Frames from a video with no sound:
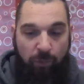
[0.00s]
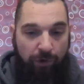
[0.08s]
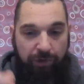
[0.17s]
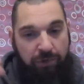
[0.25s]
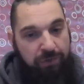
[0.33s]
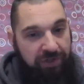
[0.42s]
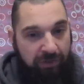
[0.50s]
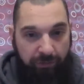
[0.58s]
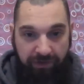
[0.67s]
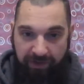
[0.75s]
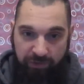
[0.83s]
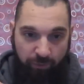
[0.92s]
or are you
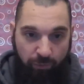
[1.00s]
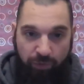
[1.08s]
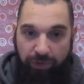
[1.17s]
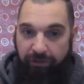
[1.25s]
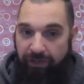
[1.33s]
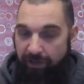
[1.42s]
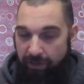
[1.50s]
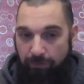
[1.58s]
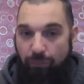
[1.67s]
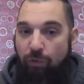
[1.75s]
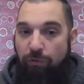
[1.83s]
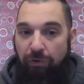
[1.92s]
someone that's really going to
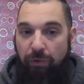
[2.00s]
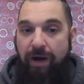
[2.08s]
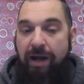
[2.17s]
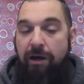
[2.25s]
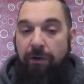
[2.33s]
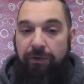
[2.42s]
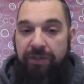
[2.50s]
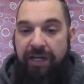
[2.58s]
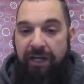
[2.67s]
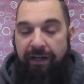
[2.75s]
move around